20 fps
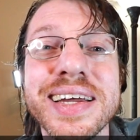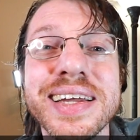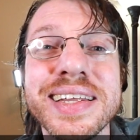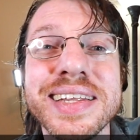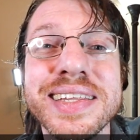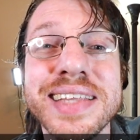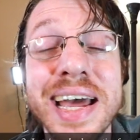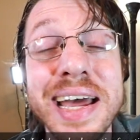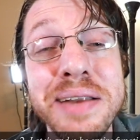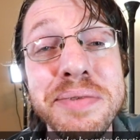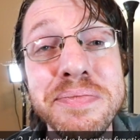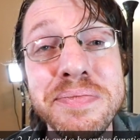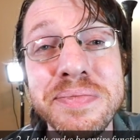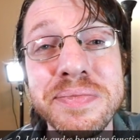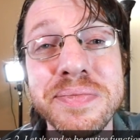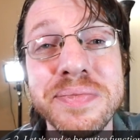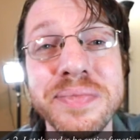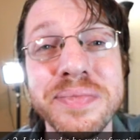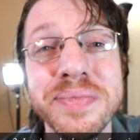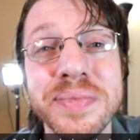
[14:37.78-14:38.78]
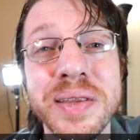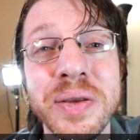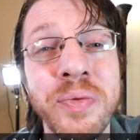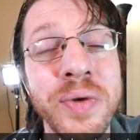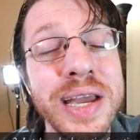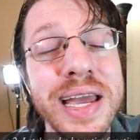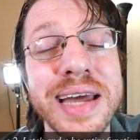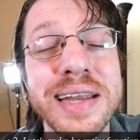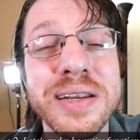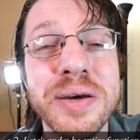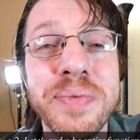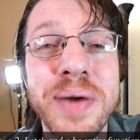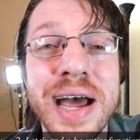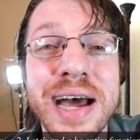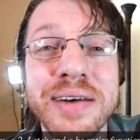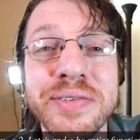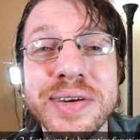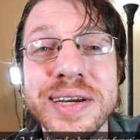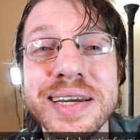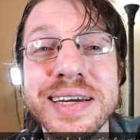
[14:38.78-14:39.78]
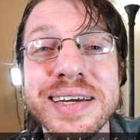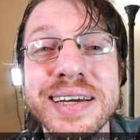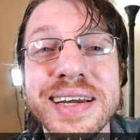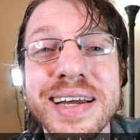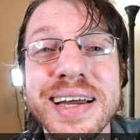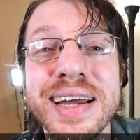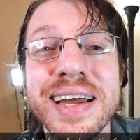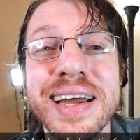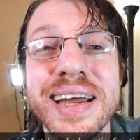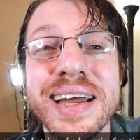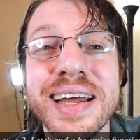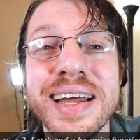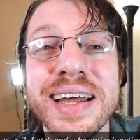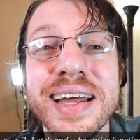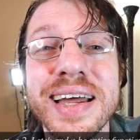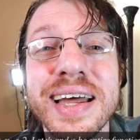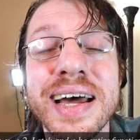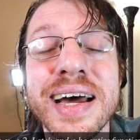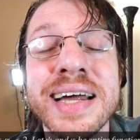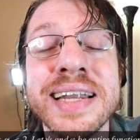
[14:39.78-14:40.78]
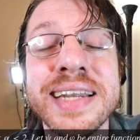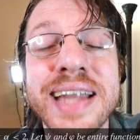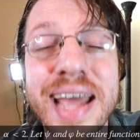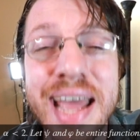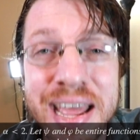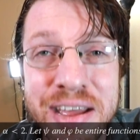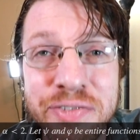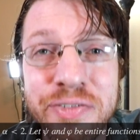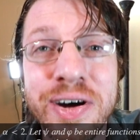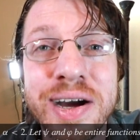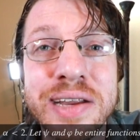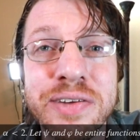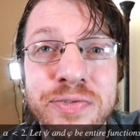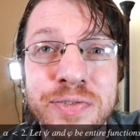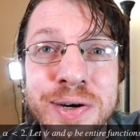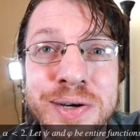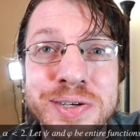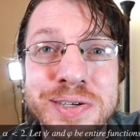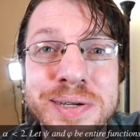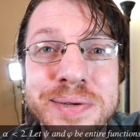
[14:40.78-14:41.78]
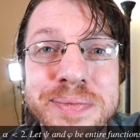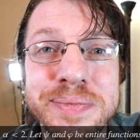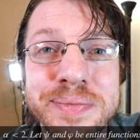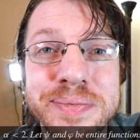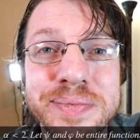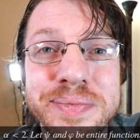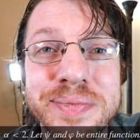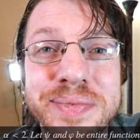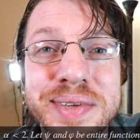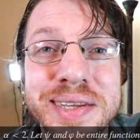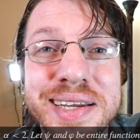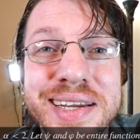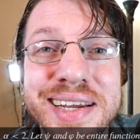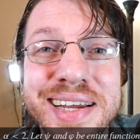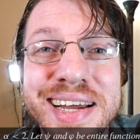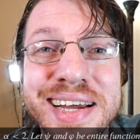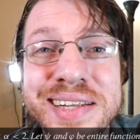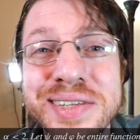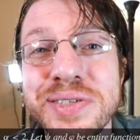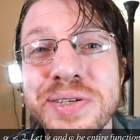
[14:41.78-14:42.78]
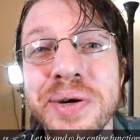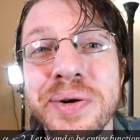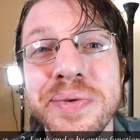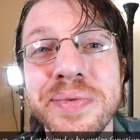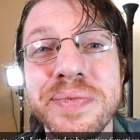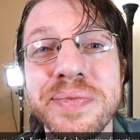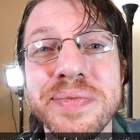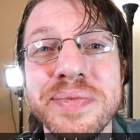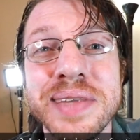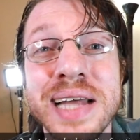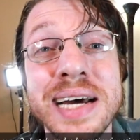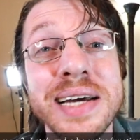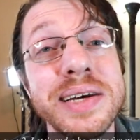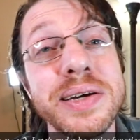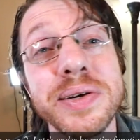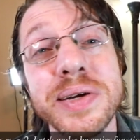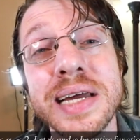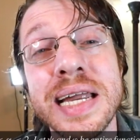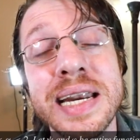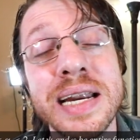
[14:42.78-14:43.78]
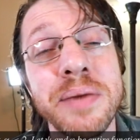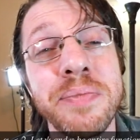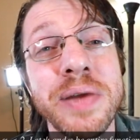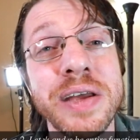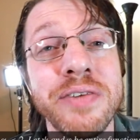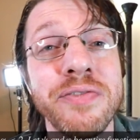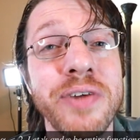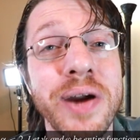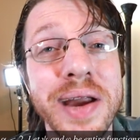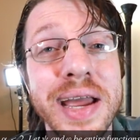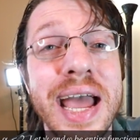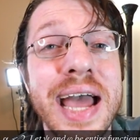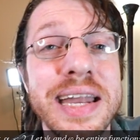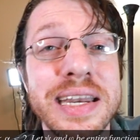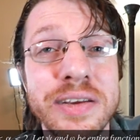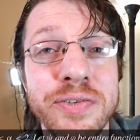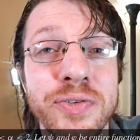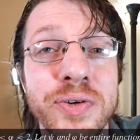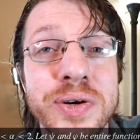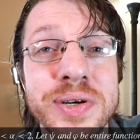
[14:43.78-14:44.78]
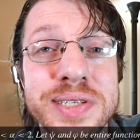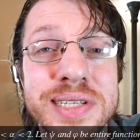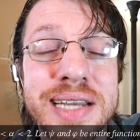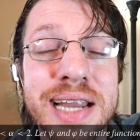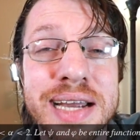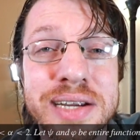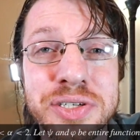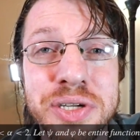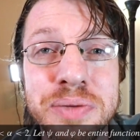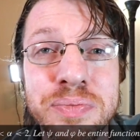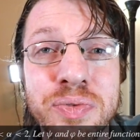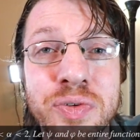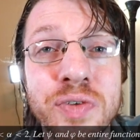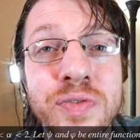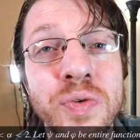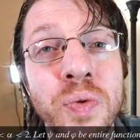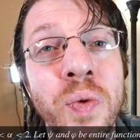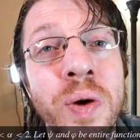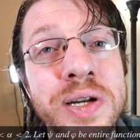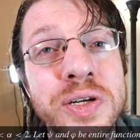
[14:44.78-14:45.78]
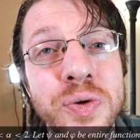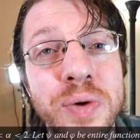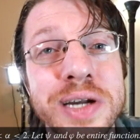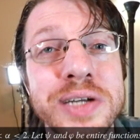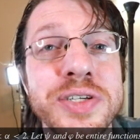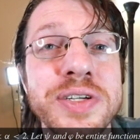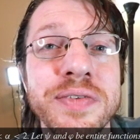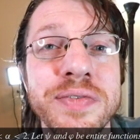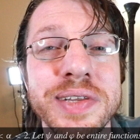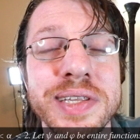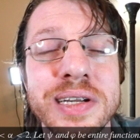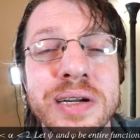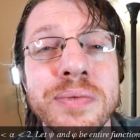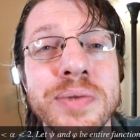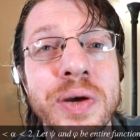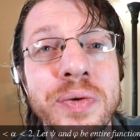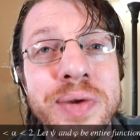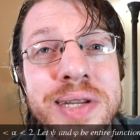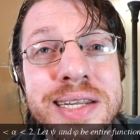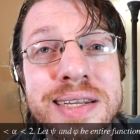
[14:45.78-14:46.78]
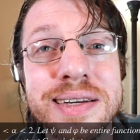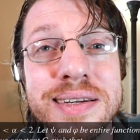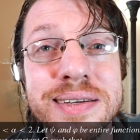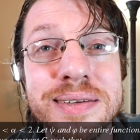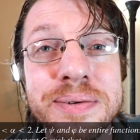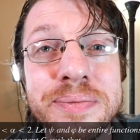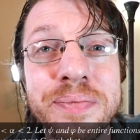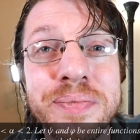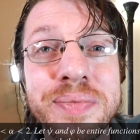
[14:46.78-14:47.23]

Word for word: then we end up having an affine function. And so that ended up being very handy for us and actually proved one direction of the theorem that we needed.